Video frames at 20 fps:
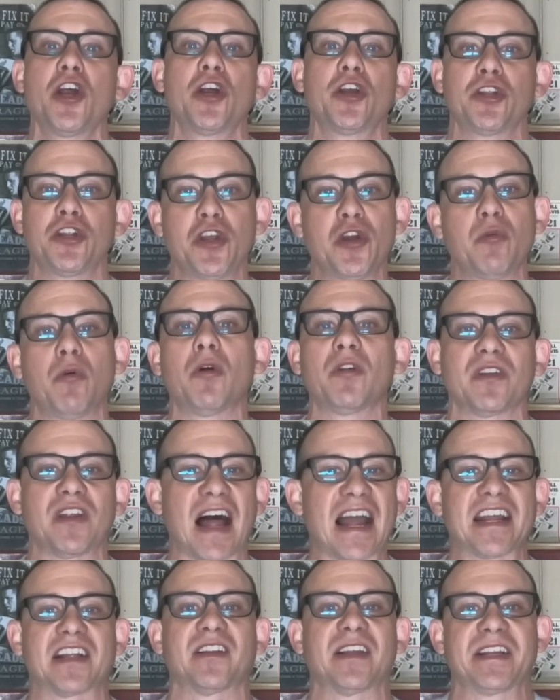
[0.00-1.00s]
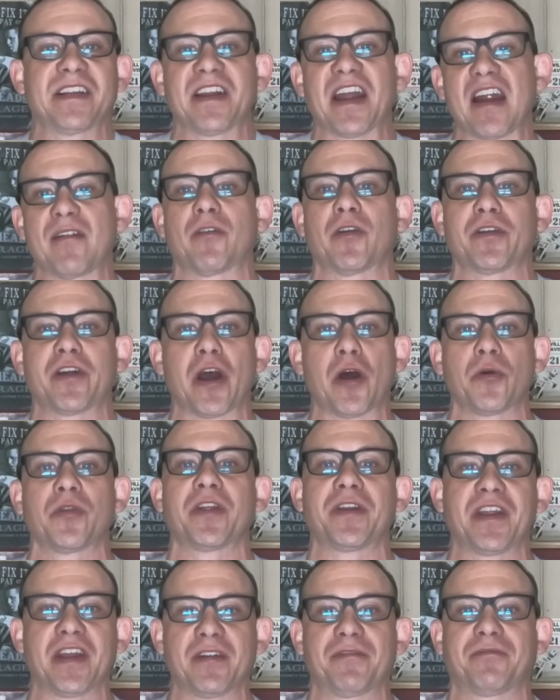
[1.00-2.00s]
you will likely never know the
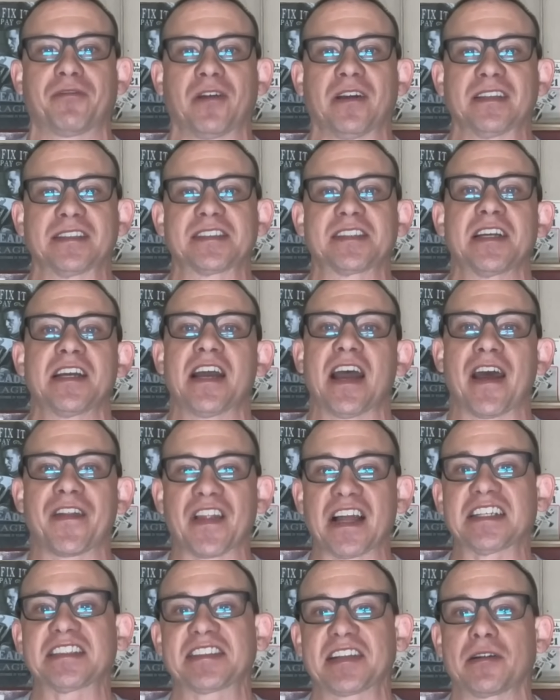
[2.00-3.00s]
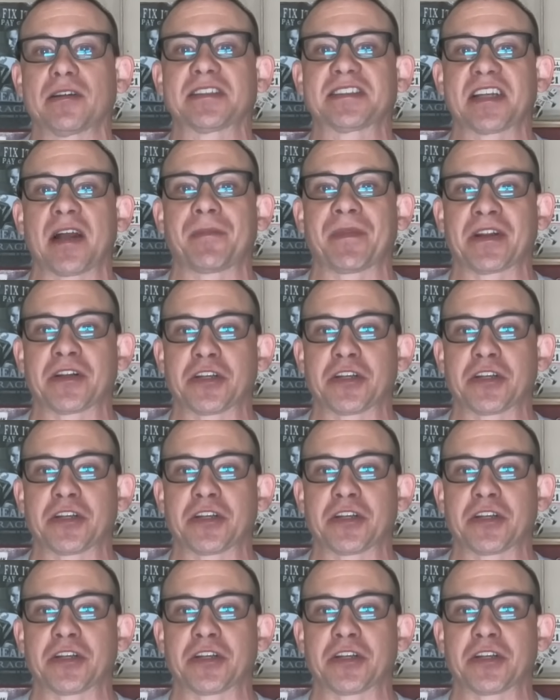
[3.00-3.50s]
difference. Unless there is something